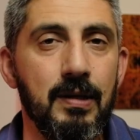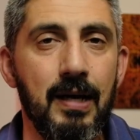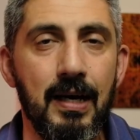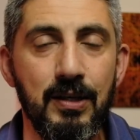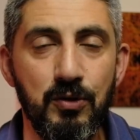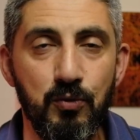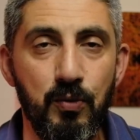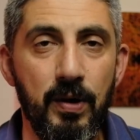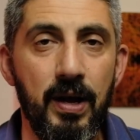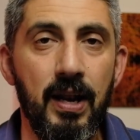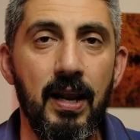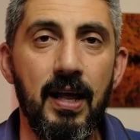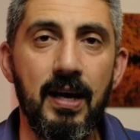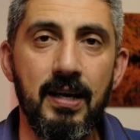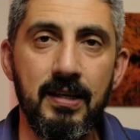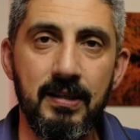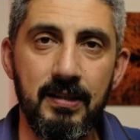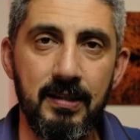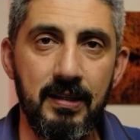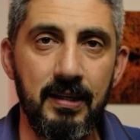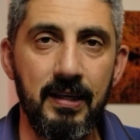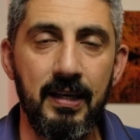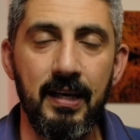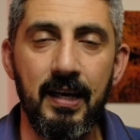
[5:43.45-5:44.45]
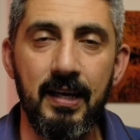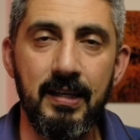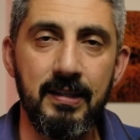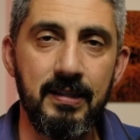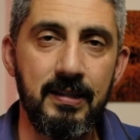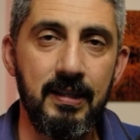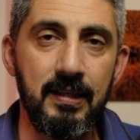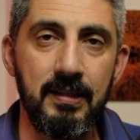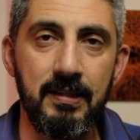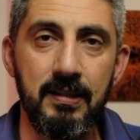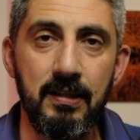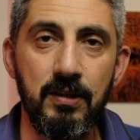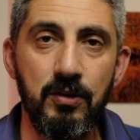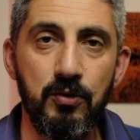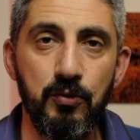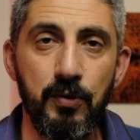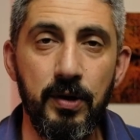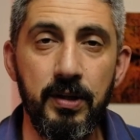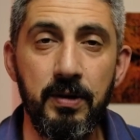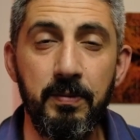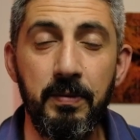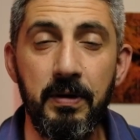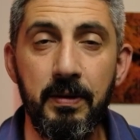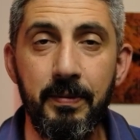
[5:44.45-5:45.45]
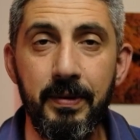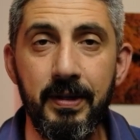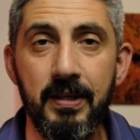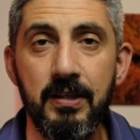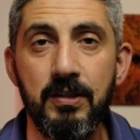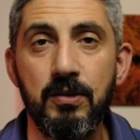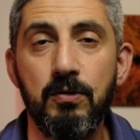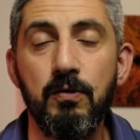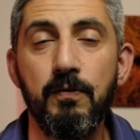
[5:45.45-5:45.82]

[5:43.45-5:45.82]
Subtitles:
as well as the 16 to 80 millimeters,